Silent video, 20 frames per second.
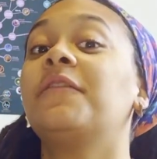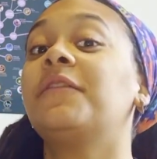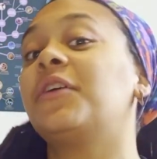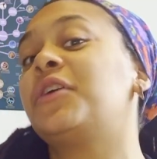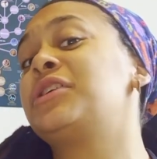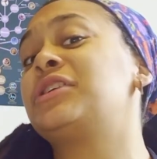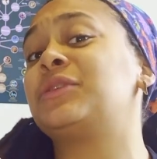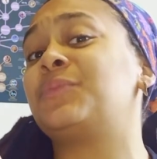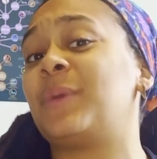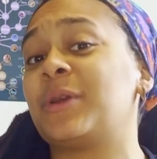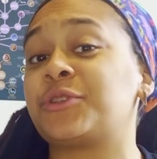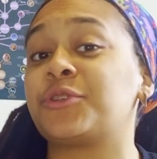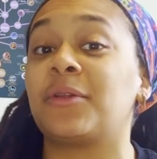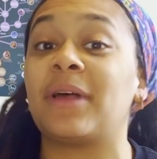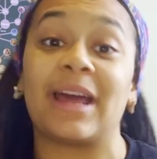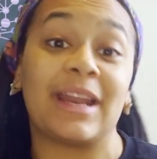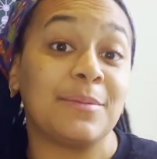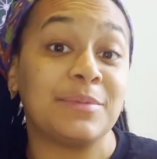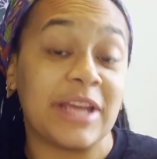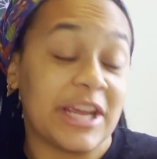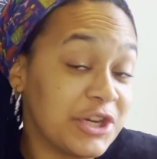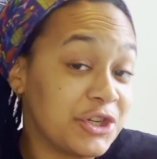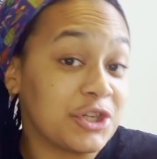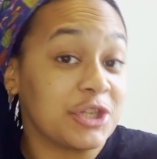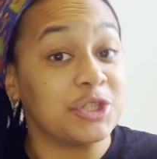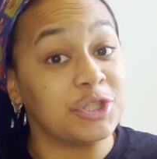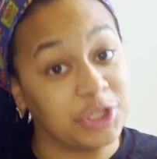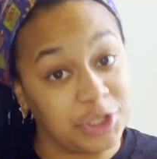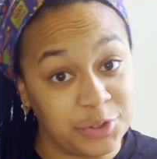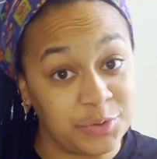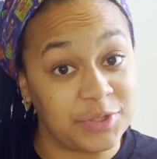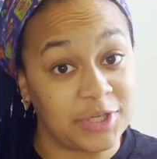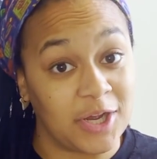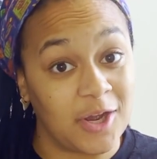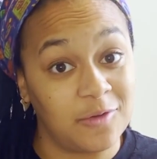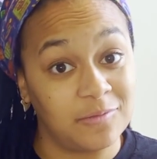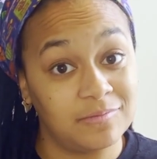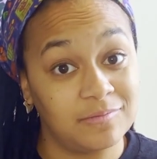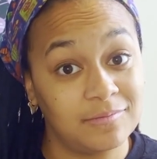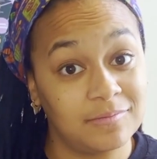a very special adaptation to do
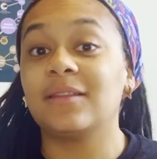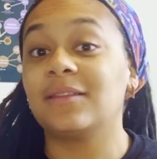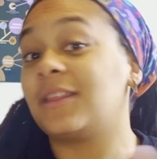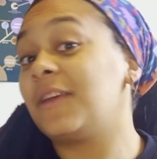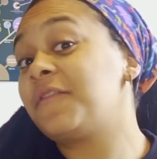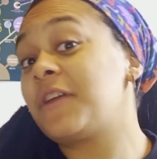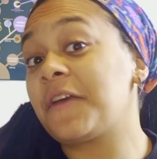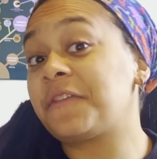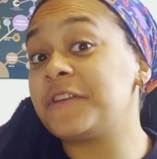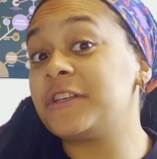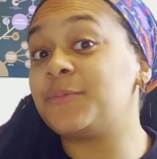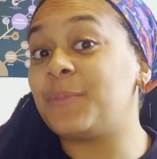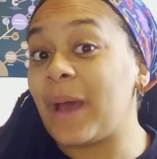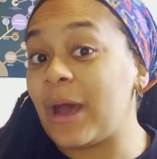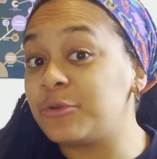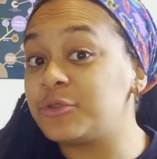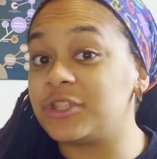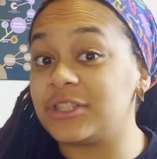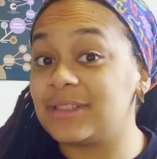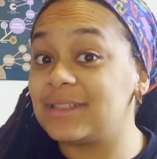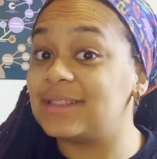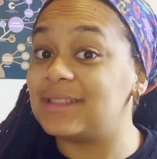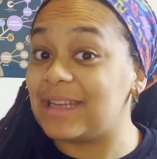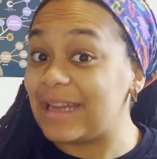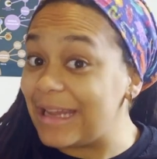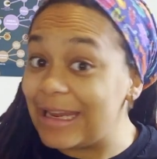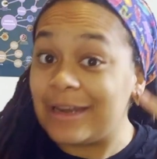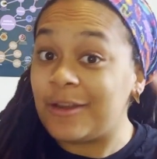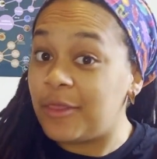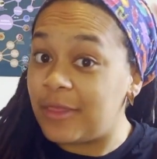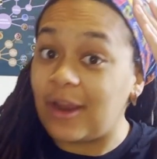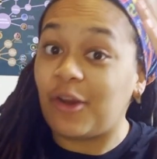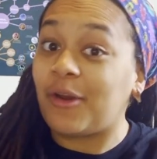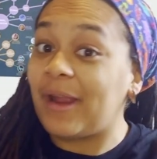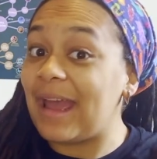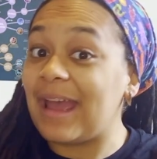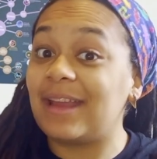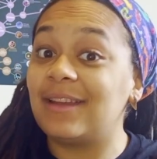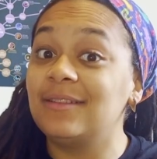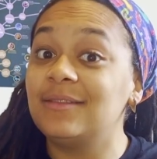so. They've got these pouches in their
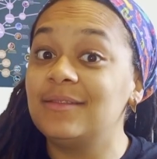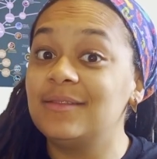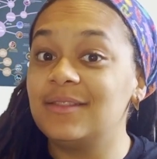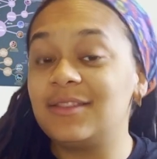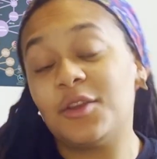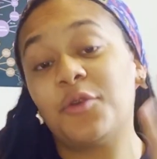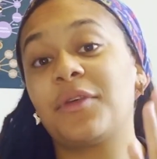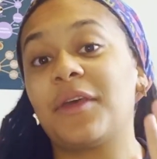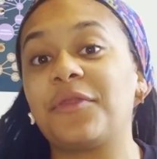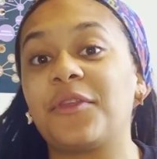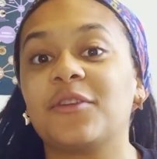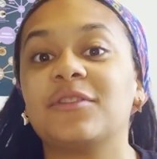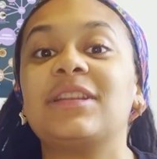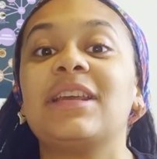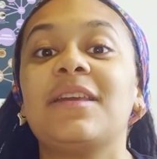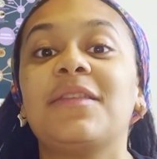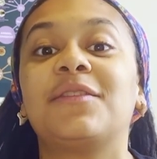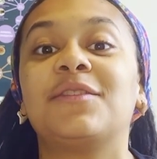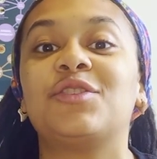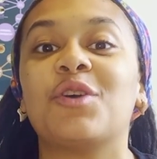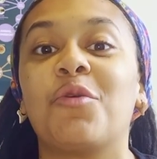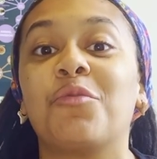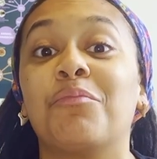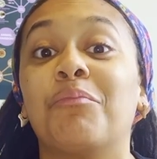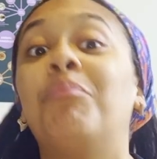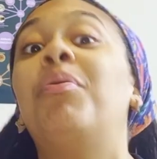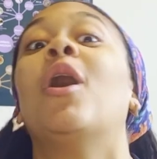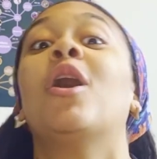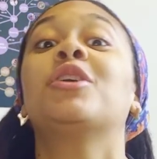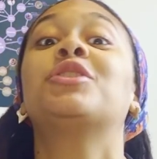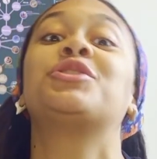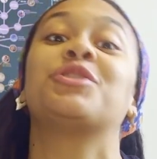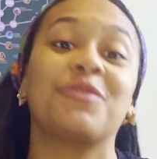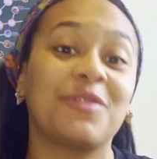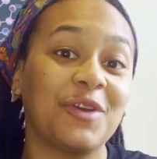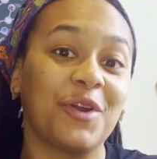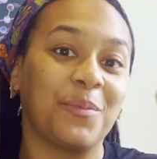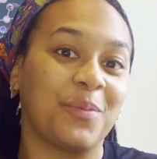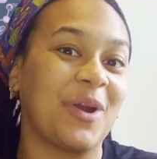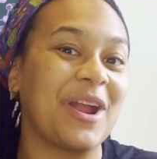head so that their teeth don't puncture
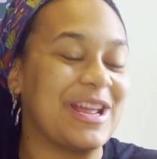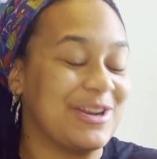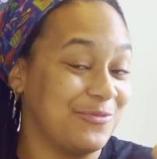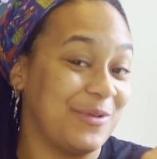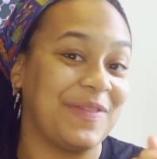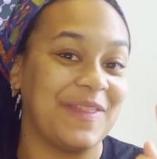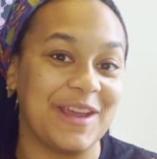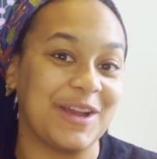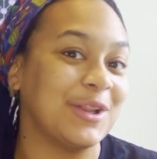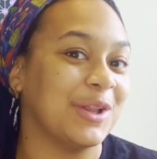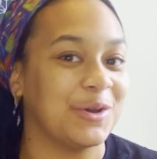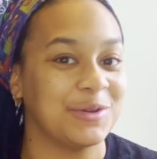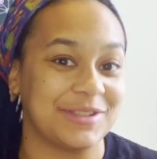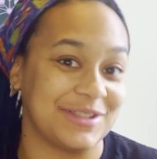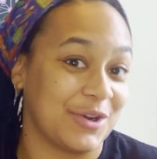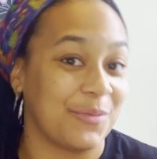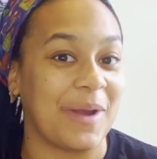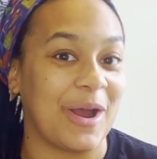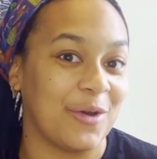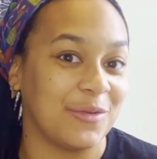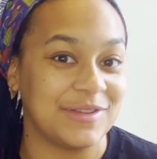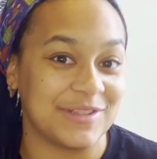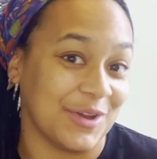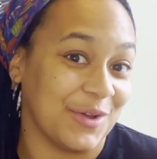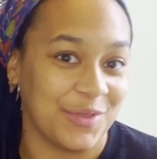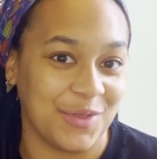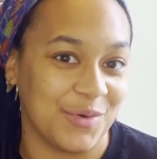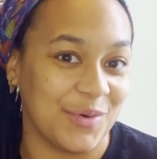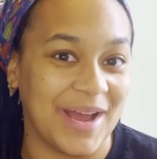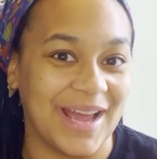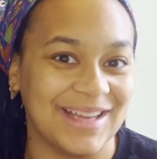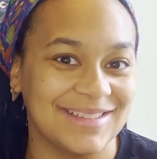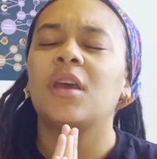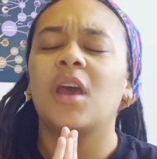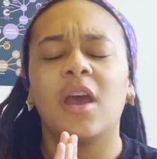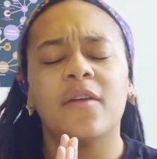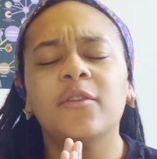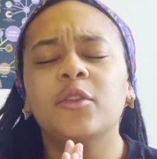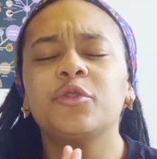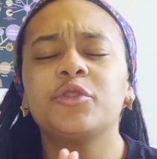their brain when they close their mouths all the way.
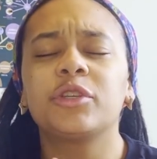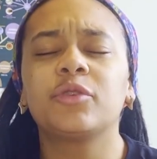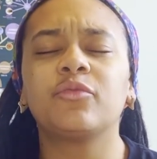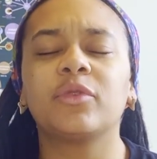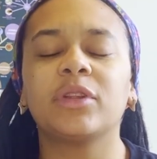Evolution